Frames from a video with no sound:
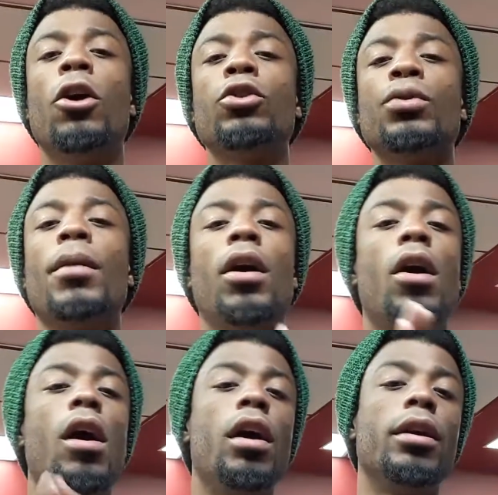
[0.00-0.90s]
So my
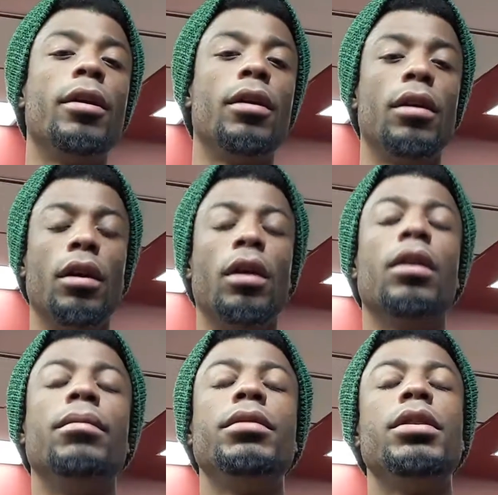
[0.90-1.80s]

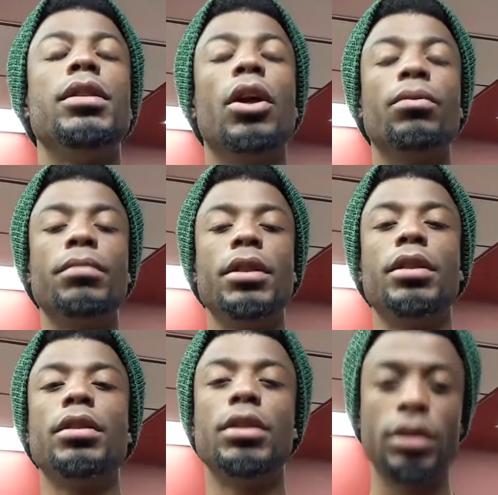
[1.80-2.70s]
aunt, she helped
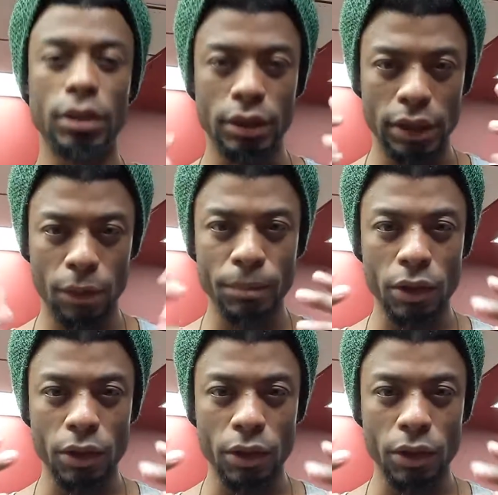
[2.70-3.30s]
me